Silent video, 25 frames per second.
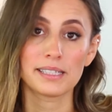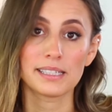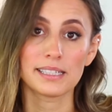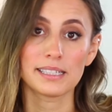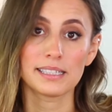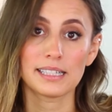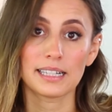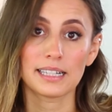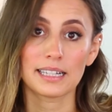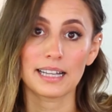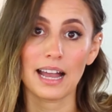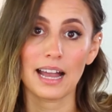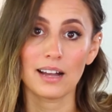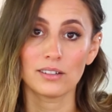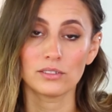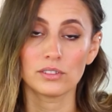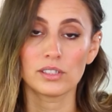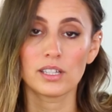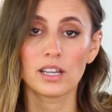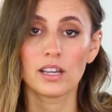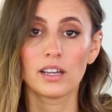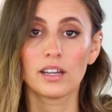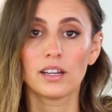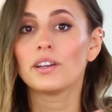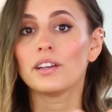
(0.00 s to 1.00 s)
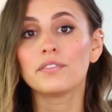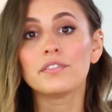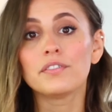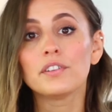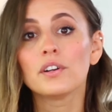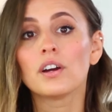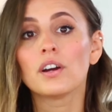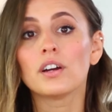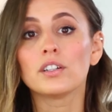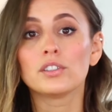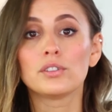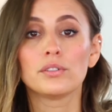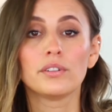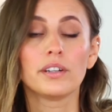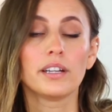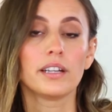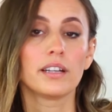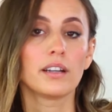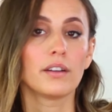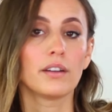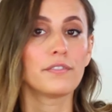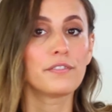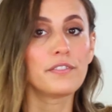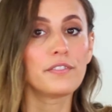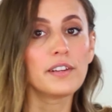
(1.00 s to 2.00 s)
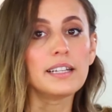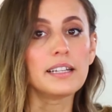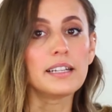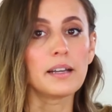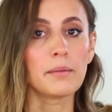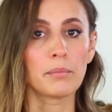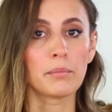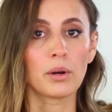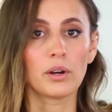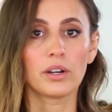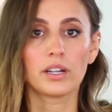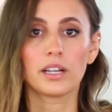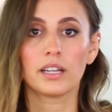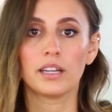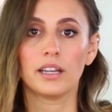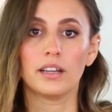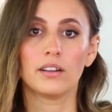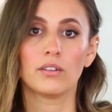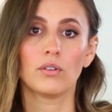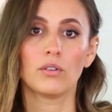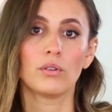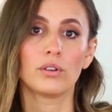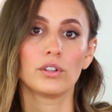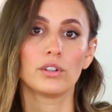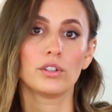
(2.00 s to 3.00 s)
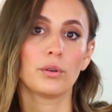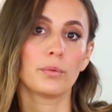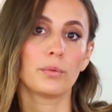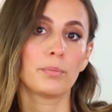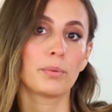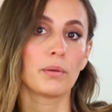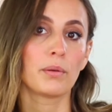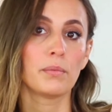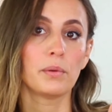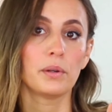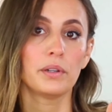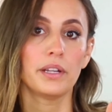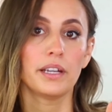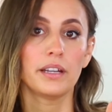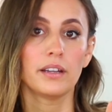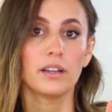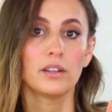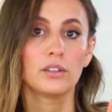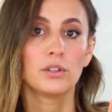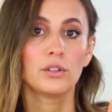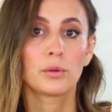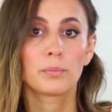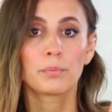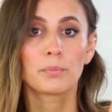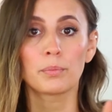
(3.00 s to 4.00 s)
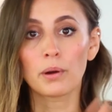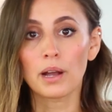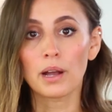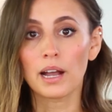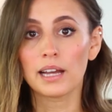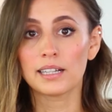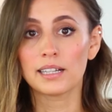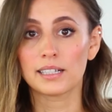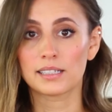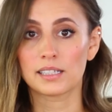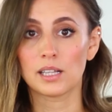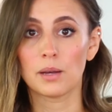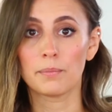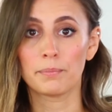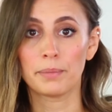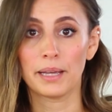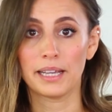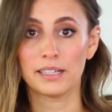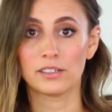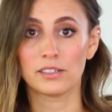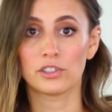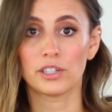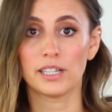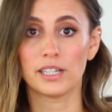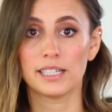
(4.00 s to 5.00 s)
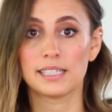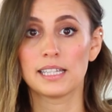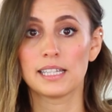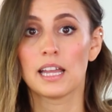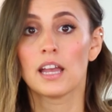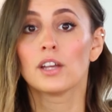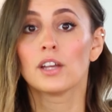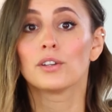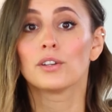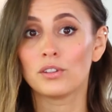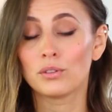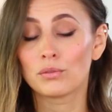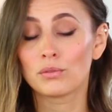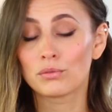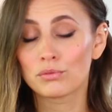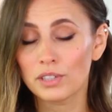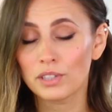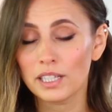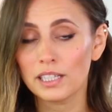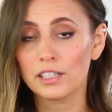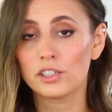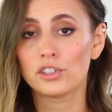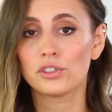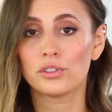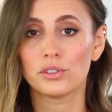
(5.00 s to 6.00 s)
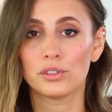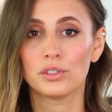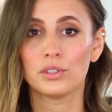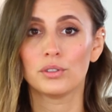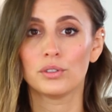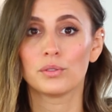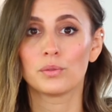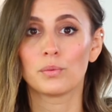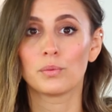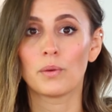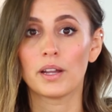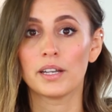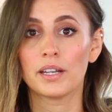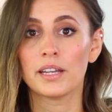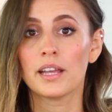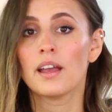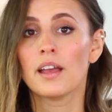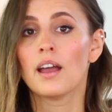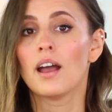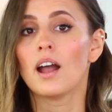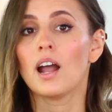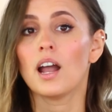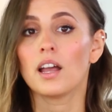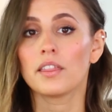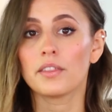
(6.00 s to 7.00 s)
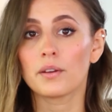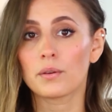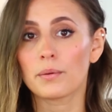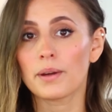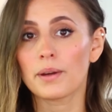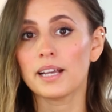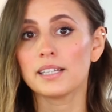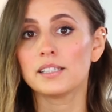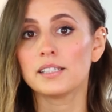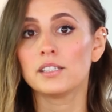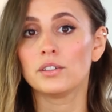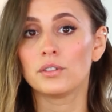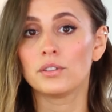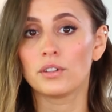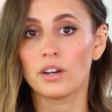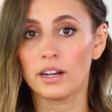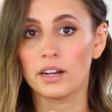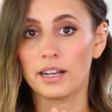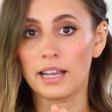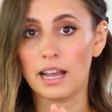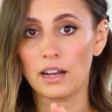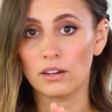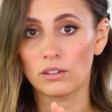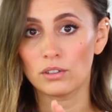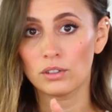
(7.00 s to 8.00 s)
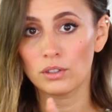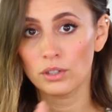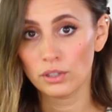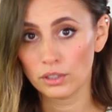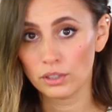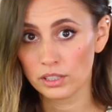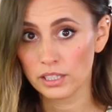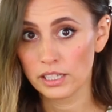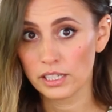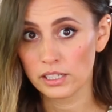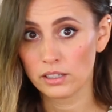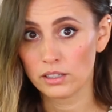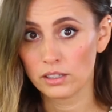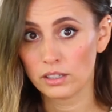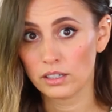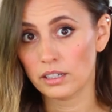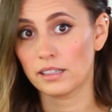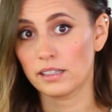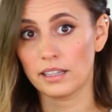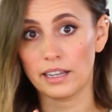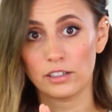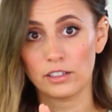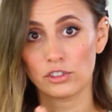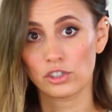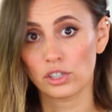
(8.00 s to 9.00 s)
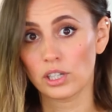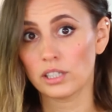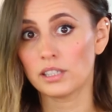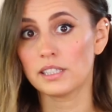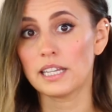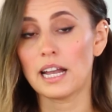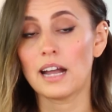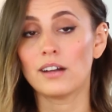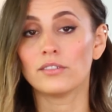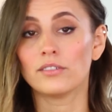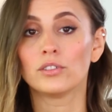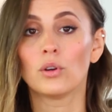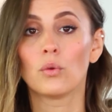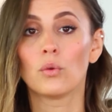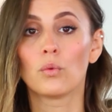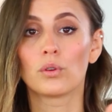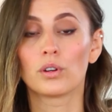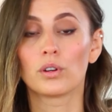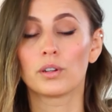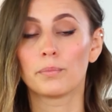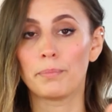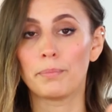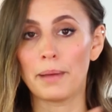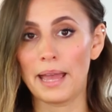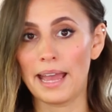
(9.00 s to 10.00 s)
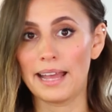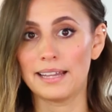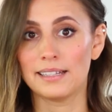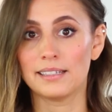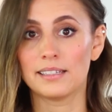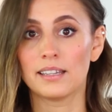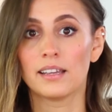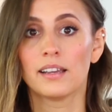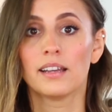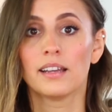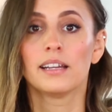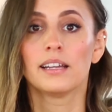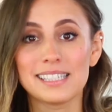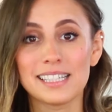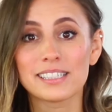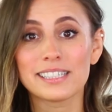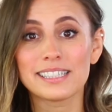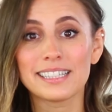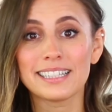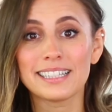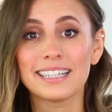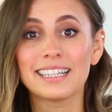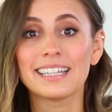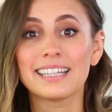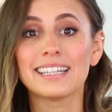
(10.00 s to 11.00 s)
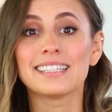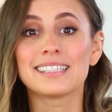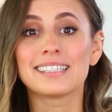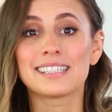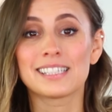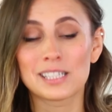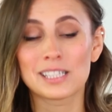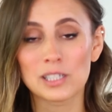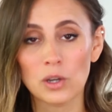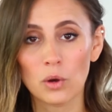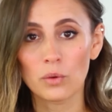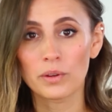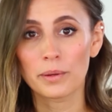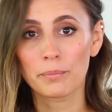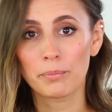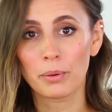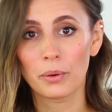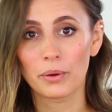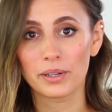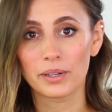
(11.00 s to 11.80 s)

a business account. So if you are doing affiliate marketing or you're promoting your products on Pinterest, you really should use one. Otherwise, your account could get shut down or banned. Seriously, it's so